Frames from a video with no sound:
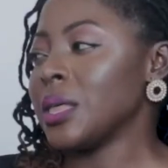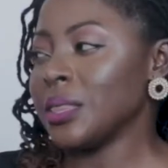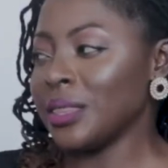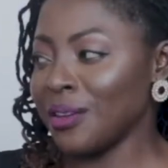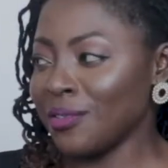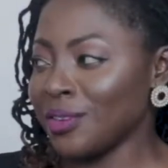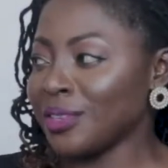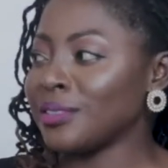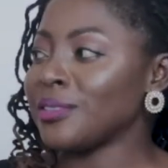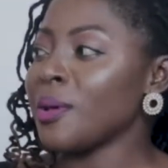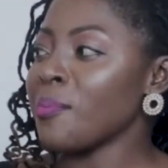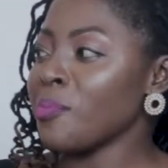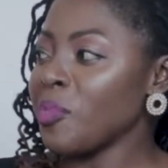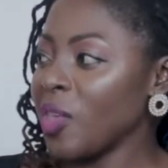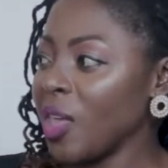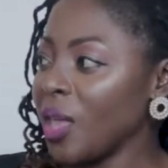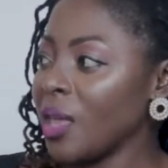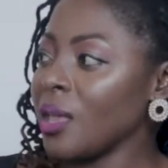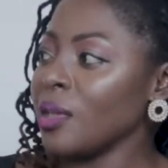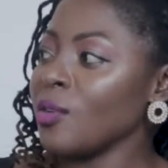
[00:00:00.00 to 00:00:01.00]
There is
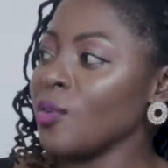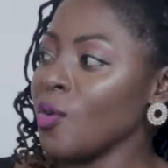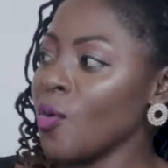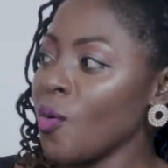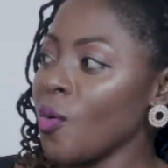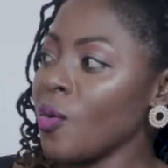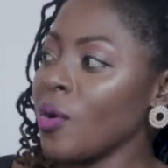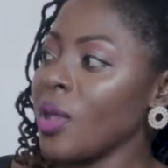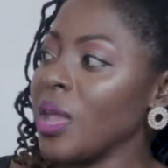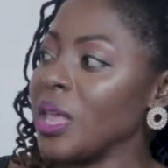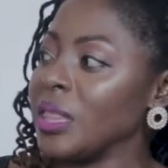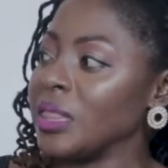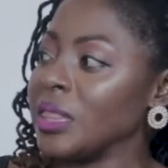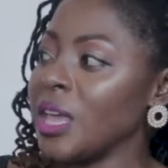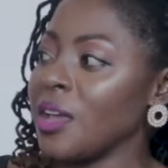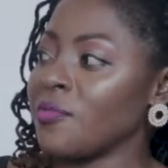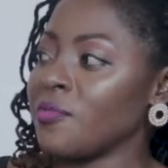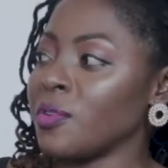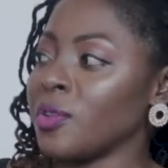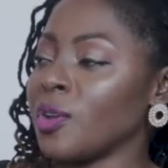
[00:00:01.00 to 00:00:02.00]
something, you know, in
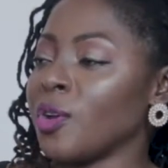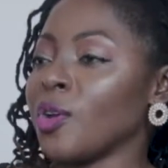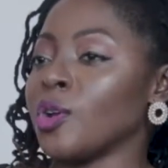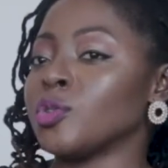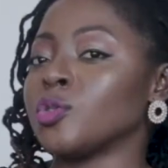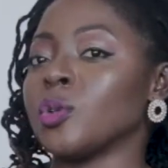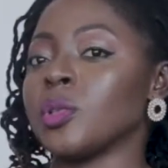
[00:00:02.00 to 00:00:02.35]
there for the girls.